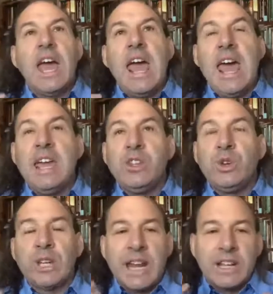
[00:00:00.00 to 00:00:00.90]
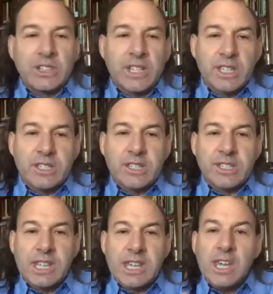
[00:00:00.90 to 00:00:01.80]
And you can actually
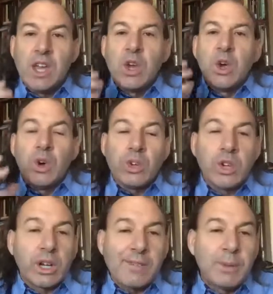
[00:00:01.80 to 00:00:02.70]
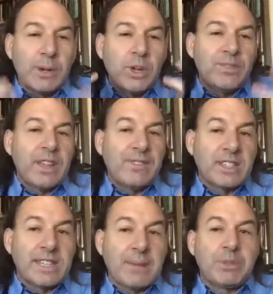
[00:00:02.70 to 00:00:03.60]
see your government, if they've
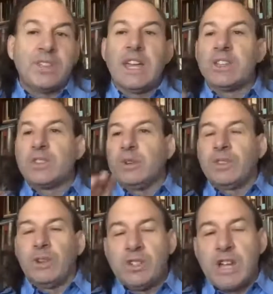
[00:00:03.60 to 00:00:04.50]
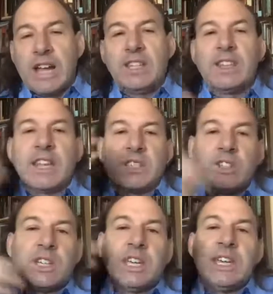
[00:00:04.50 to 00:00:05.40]
accepted things or if they're rejecting things,
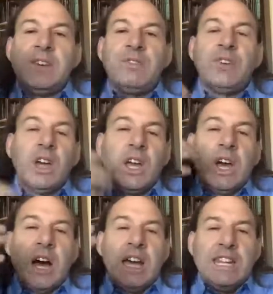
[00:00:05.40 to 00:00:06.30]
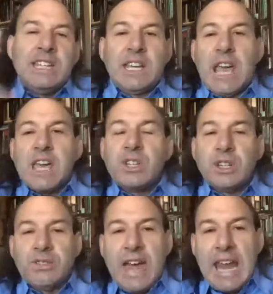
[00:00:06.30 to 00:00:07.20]
they'll give an indication
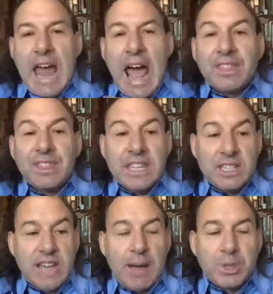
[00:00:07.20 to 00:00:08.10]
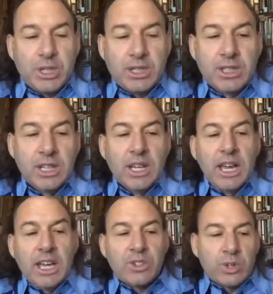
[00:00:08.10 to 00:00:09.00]
of that at the adoption.
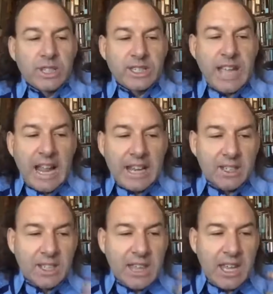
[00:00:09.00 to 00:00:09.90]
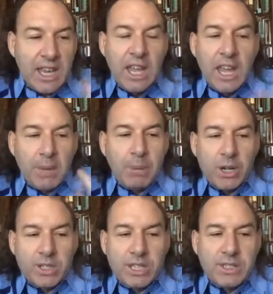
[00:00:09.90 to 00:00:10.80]
And so it's exciting to then
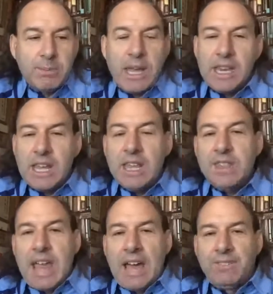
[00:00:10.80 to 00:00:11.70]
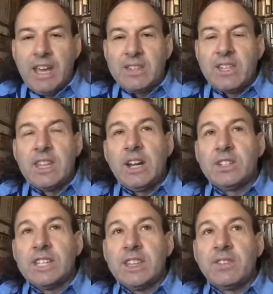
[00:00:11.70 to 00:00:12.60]
participate in that phase. And then I'd
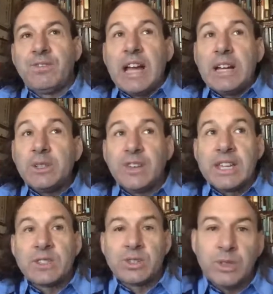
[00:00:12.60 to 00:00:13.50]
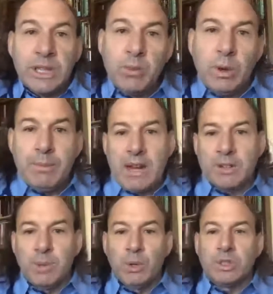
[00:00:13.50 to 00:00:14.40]
say the final phase is really what matters
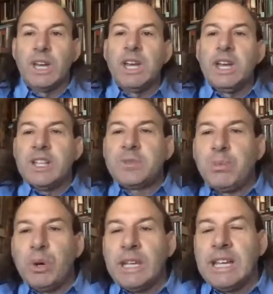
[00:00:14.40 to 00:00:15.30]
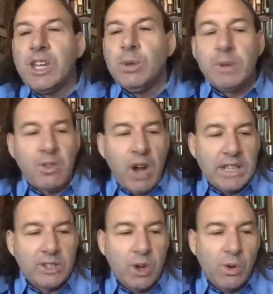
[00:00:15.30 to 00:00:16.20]
most. It's bringing human
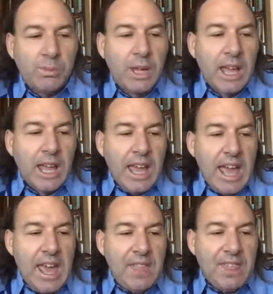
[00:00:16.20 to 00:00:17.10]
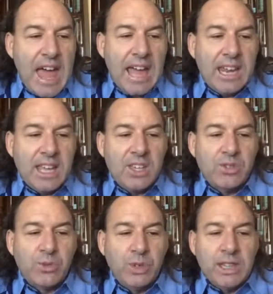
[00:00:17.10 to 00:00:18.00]
rights home. And that
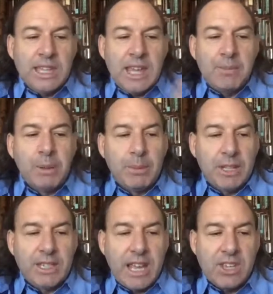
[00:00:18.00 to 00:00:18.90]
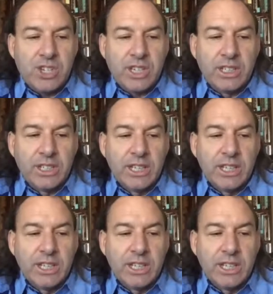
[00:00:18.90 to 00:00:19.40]
is really implementation.